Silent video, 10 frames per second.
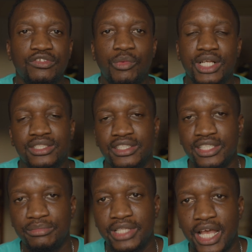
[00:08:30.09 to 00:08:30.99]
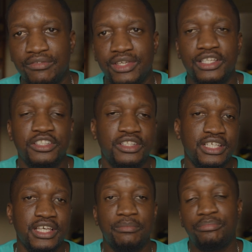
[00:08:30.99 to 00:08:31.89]
lot for watching the deep dive in
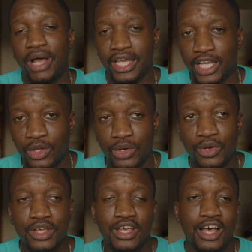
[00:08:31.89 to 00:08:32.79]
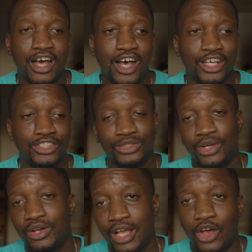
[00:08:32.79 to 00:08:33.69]
the Epangelo
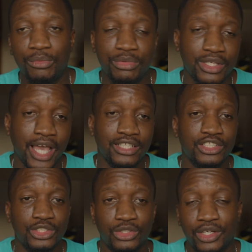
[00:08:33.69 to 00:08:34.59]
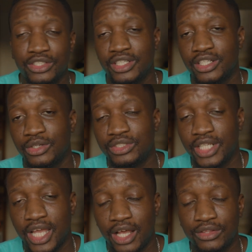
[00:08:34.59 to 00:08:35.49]
song. I hope you guys enjoyed. You can go
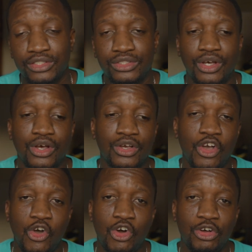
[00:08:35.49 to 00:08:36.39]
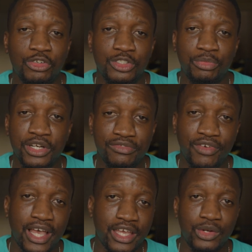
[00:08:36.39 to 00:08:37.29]
check out this song on
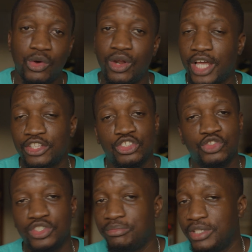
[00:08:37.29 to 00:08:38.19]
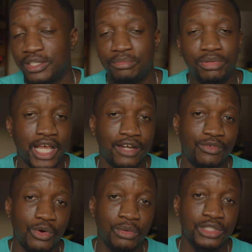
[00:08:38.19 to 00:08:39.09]
Spotify and all other streaming
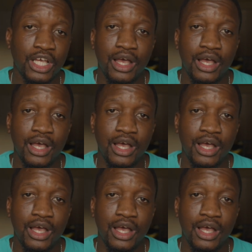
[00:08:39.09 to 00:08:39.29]
platforms.